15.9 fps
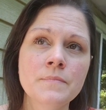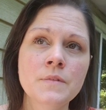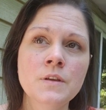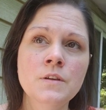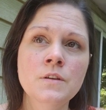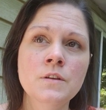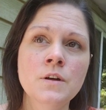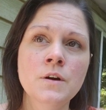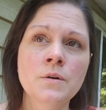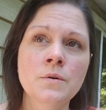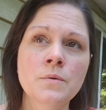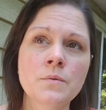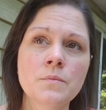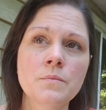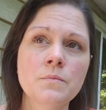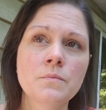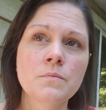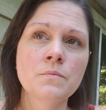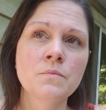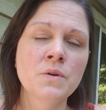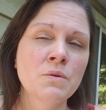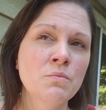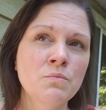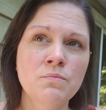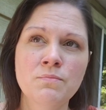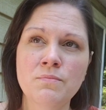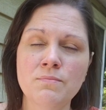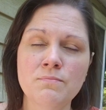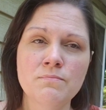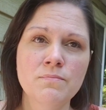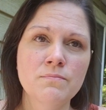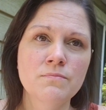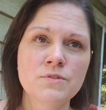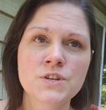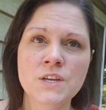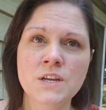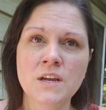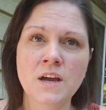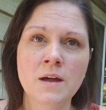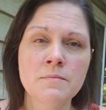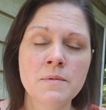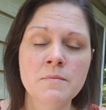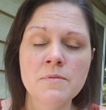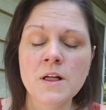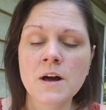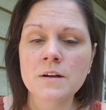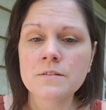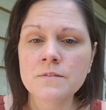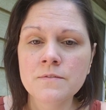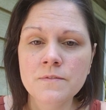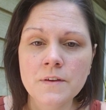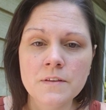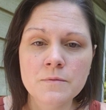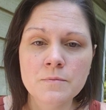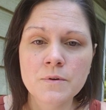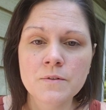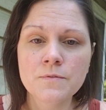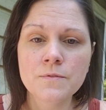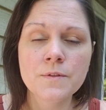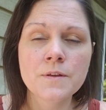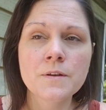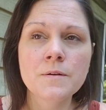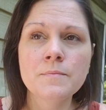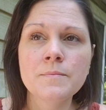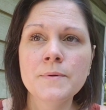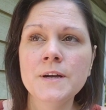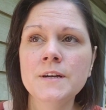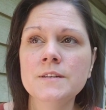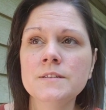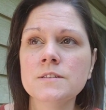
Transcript: You know, she had me blocked on Facebook for a little bit,